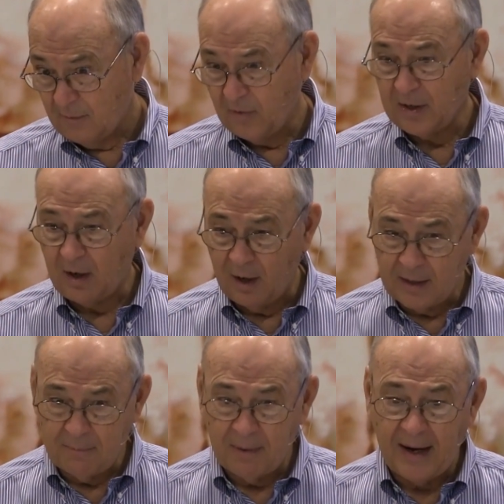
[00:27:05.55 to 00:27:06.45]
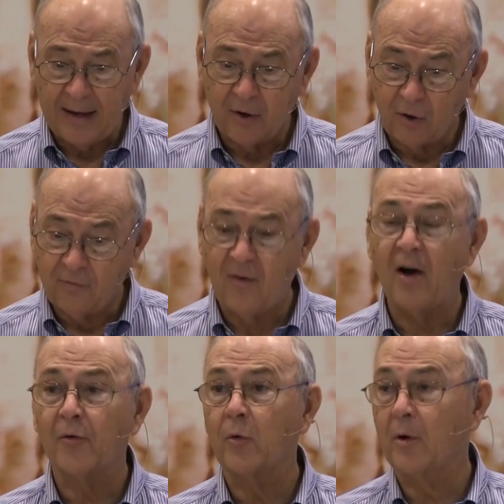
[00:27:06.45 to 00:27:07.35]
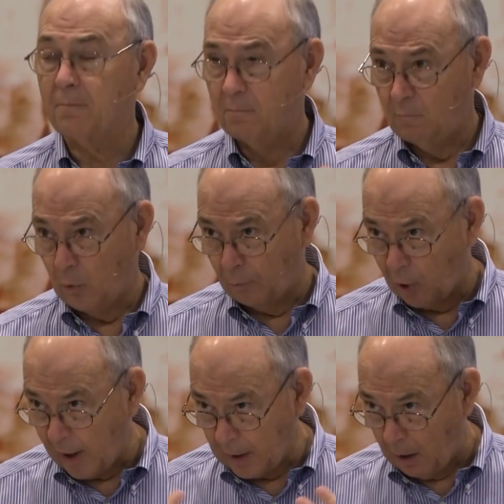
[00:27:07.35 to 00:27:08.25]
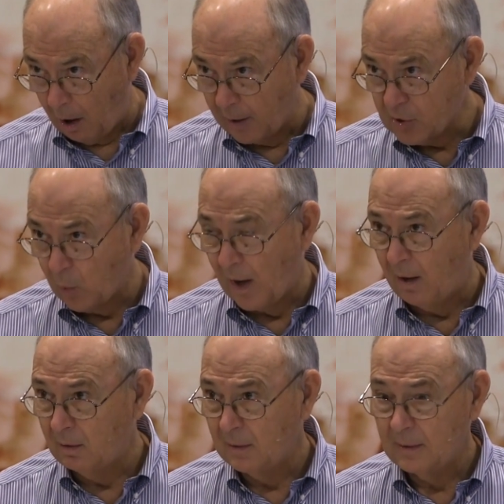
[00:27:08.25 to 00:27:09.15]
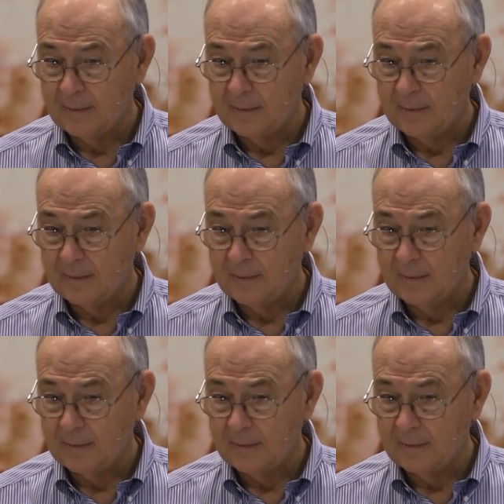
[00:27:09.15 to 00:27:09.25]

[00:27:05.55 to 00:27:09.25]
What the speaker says: for the concubine and her father were brought along as well.